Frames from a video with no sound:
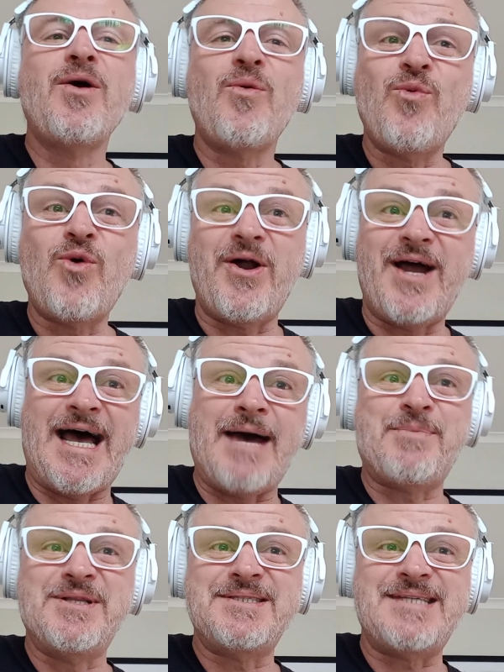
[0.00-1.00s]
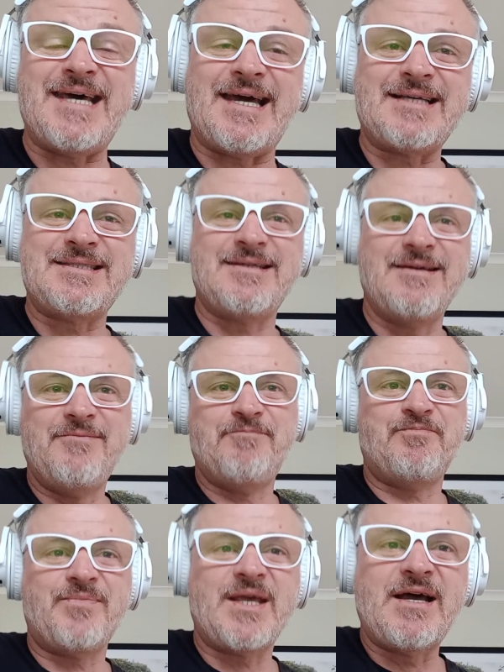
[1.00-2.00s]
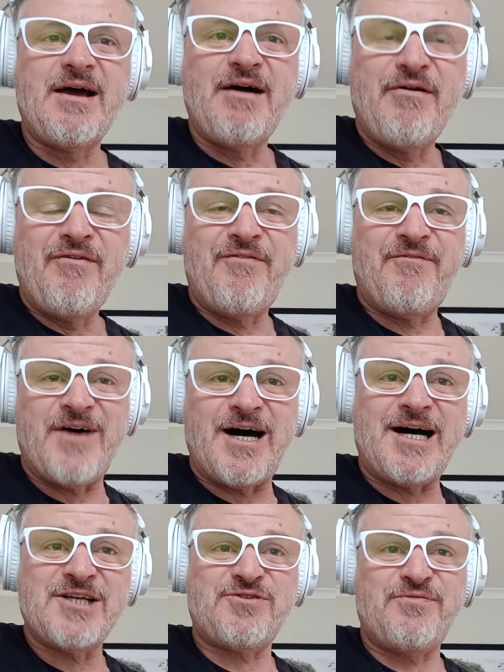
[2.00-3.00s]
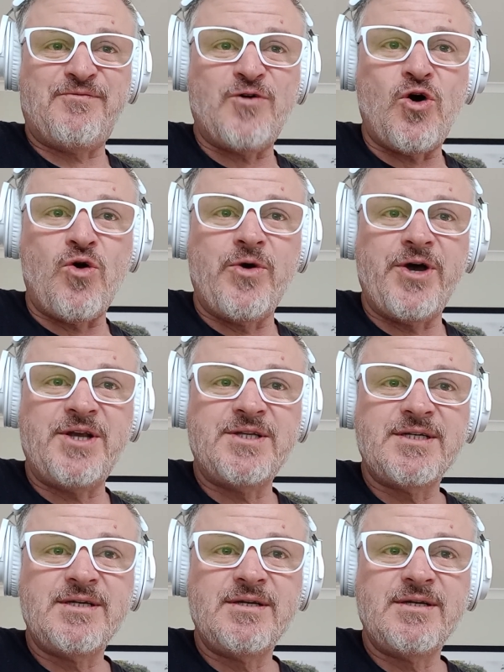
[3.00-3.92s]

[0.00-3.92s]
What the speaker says: what happens next. Fast forward